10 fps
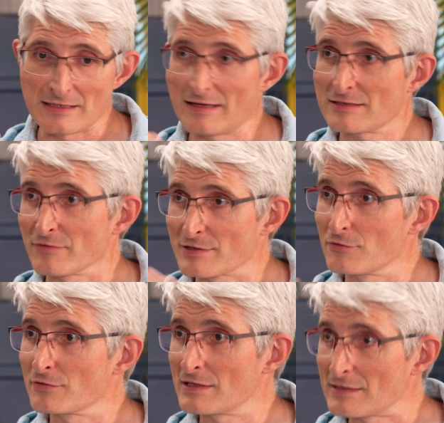less
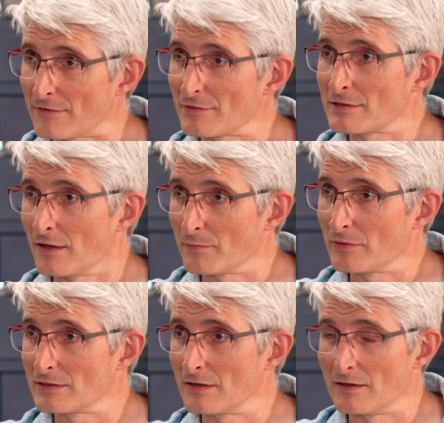resources every time
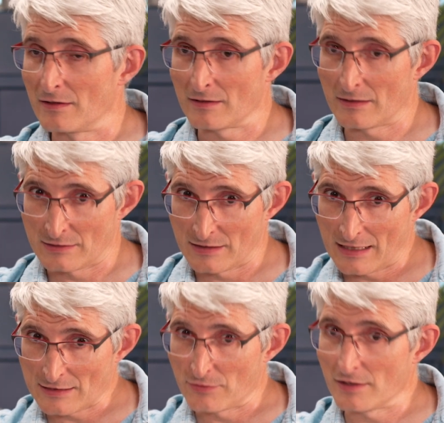to
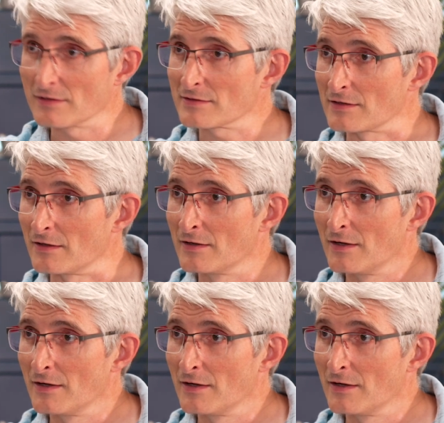get to an answer,